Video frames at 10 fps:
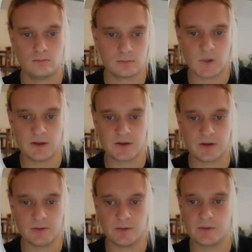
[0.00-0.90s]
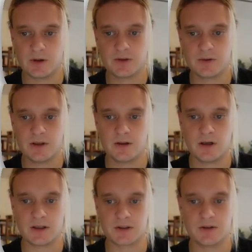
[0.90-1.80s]
And so what we want to do here
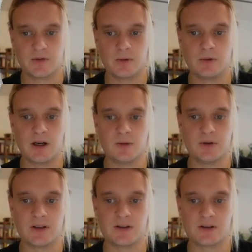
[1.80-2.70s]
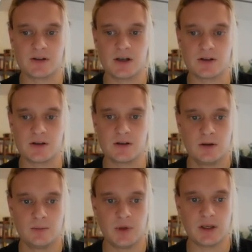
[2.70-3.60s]
actually is we want to output this as JSON
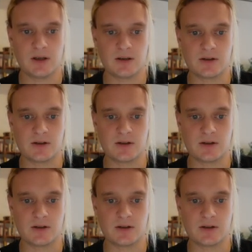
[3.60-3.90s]
because